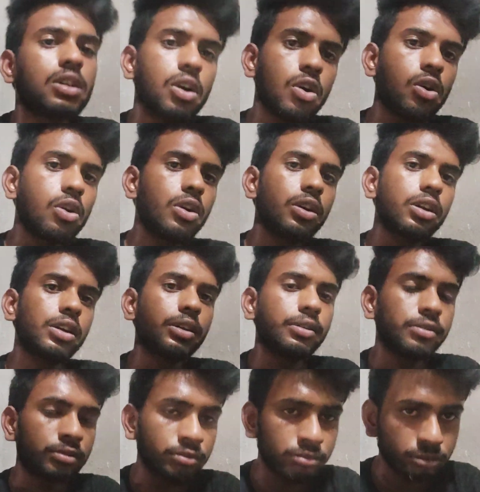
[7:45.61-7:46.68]
or
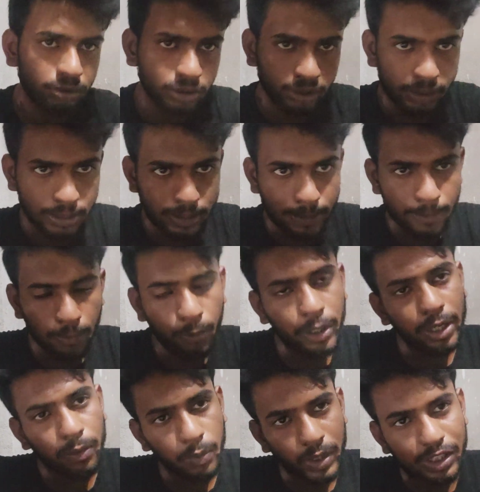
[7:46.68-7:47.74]
just
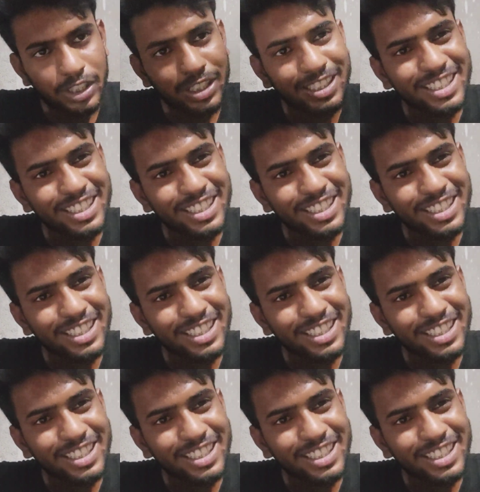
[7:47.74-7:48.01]
when we